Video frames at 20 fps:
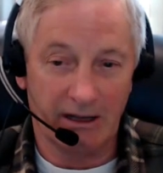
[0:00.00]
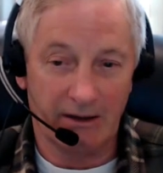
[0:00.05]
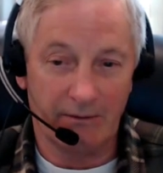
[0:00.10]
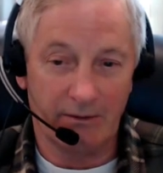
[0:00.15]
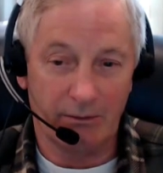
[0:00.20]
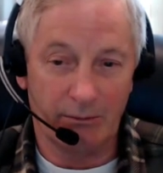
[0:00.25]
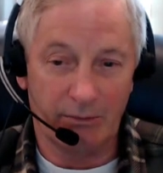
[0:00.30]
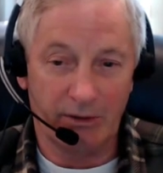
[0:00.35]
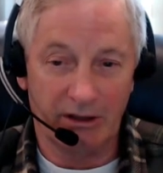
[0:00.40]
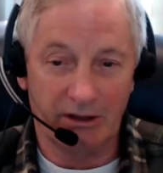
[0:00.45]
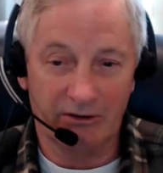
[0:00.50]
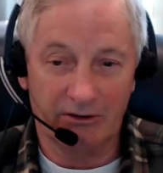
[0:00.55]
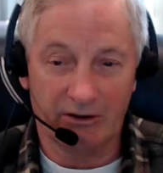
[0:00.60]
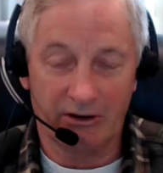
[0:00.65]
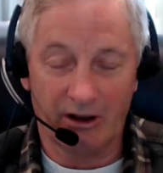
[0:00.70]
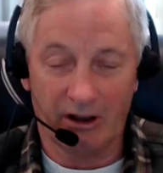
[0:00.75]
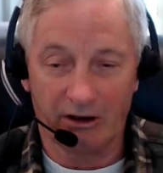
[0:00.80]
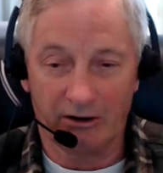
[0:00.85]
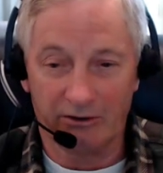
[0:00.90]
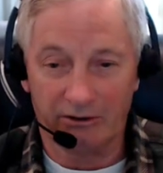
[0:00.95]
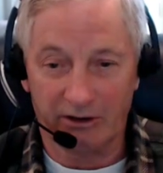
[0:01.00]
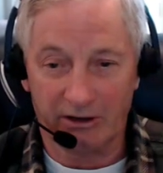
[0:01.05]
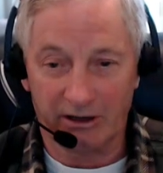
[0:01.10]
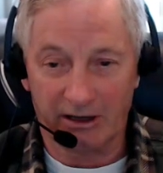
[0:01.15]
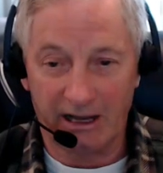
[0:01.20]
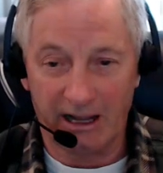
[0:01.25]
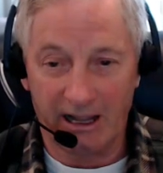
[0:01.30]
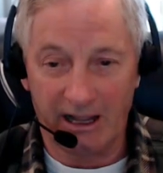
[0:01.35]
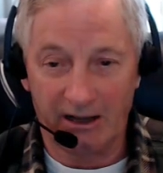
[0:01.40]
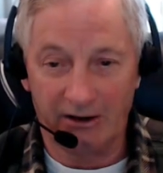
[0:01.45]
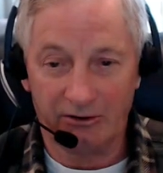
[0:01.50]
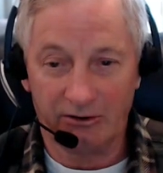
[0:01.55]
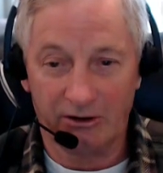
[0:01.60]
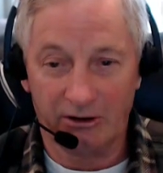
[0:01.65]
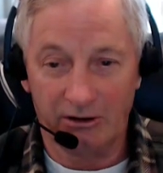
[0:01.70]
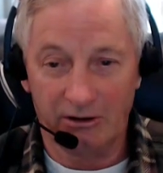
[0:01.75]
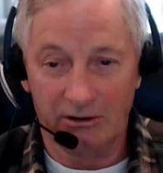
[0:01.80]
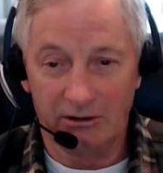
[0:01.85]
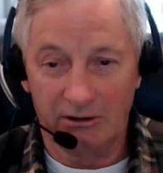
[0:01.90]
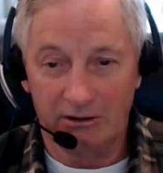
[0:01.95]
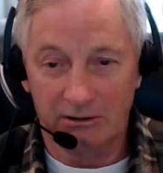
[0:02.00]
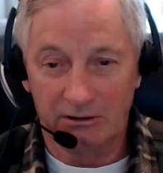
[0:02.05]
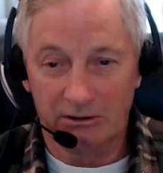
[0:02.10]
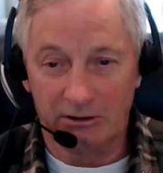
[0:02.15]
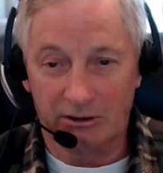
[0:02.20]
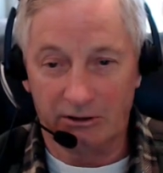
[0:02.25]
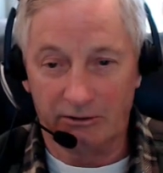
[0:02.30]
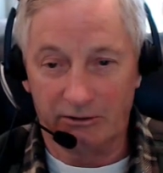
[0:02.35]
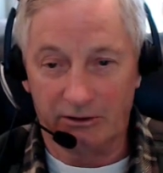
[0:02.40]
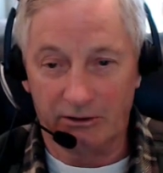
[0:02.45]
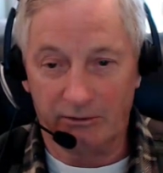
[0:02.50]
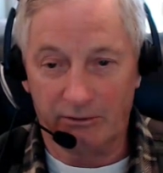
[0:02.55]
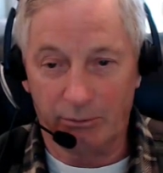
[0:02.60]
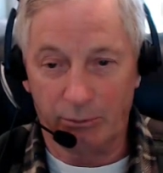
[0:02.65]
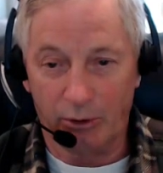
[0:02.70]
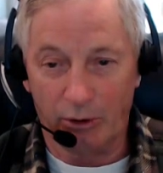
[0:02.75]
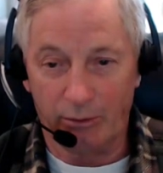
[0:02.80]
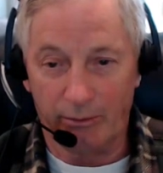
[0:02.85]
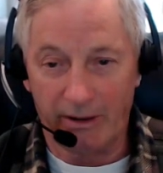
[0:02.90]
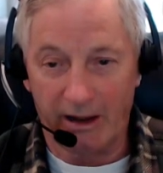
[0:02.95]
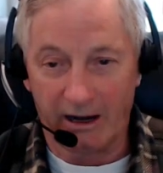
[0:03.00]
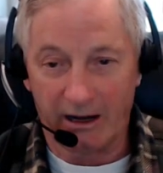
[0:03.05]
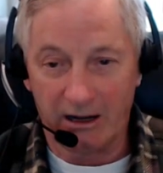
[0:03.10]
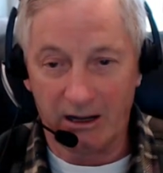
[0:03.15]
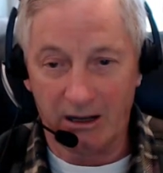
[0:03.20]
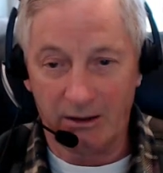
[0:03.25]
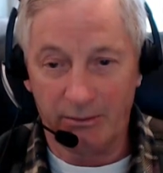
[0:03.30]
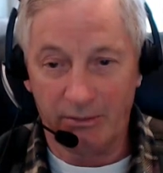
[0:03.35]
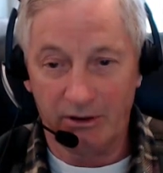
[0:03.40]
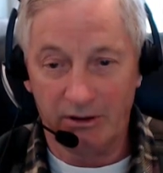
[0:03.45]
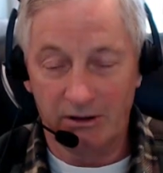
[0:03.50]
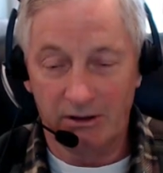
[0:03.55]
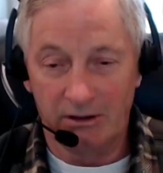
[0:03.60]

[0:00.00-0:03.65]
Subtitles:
billions of dollars in cash to put them back up